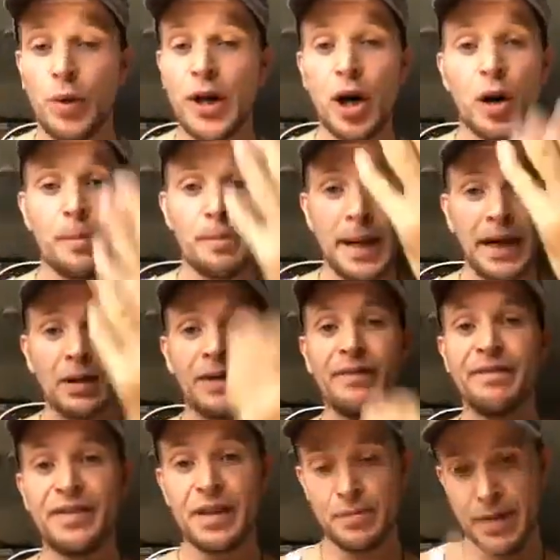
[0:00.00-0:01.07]
We are male
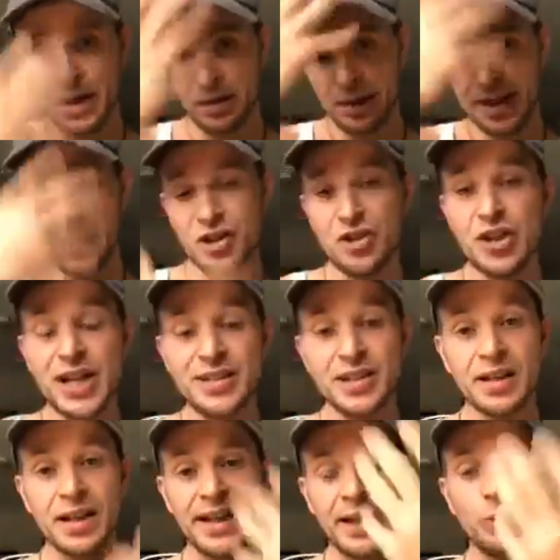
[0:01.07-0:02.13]
and female
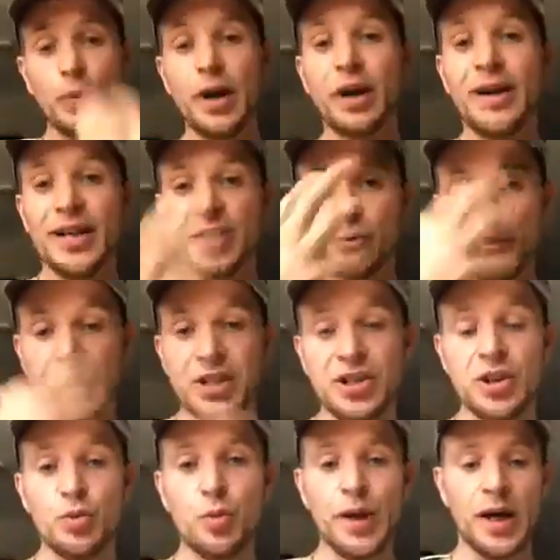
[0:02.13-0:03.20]
energetically. We are
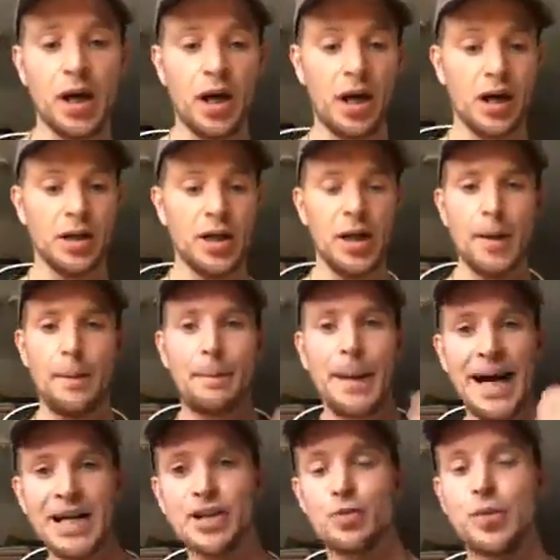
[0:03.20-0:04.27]
expression, we are
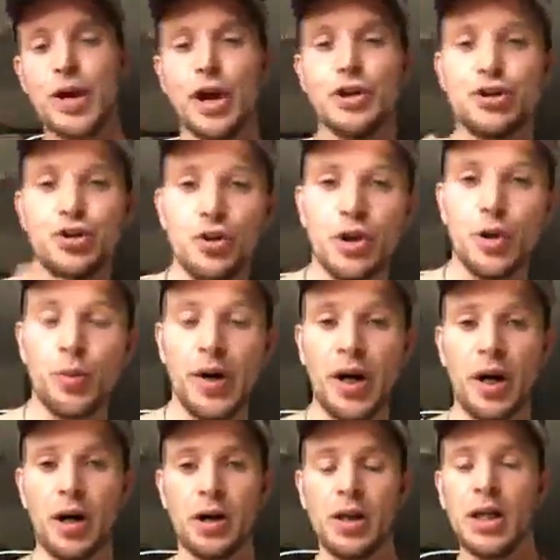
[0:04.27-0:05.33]
passion, we are joy, we
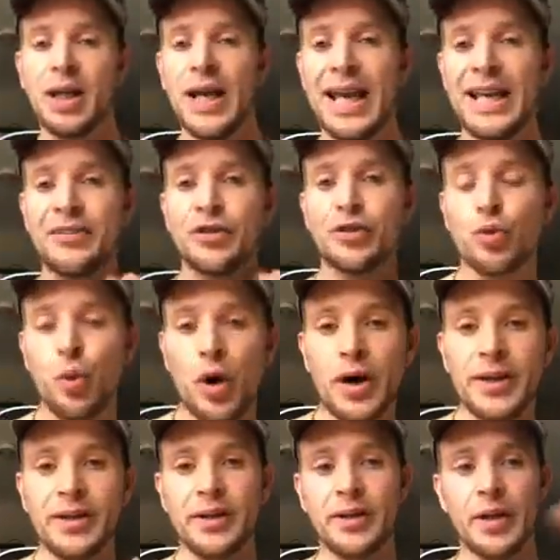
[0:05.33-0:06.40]
are
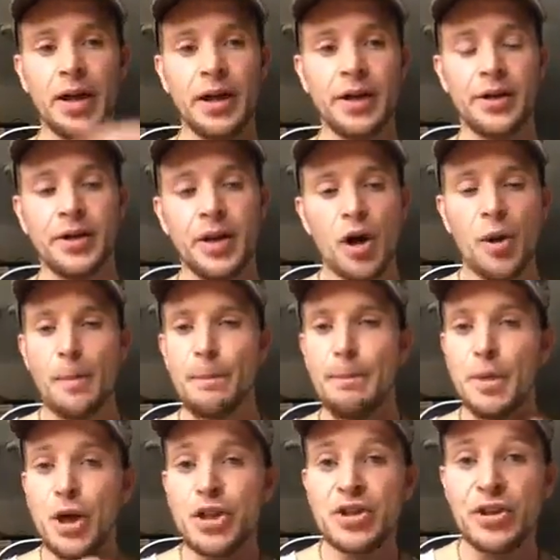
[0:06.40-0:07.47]
intertwined and
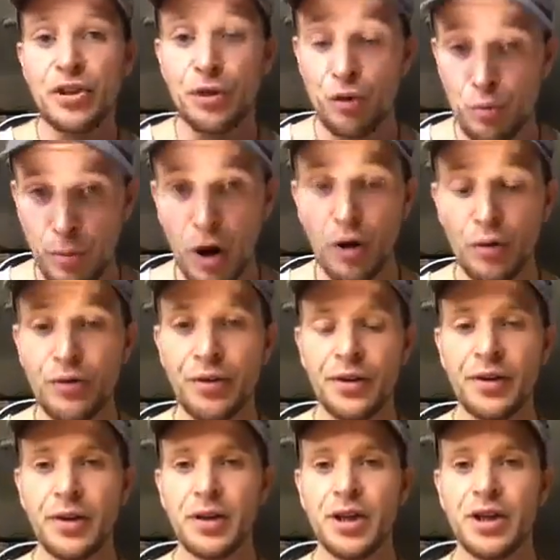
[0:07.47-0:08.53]
merging through both.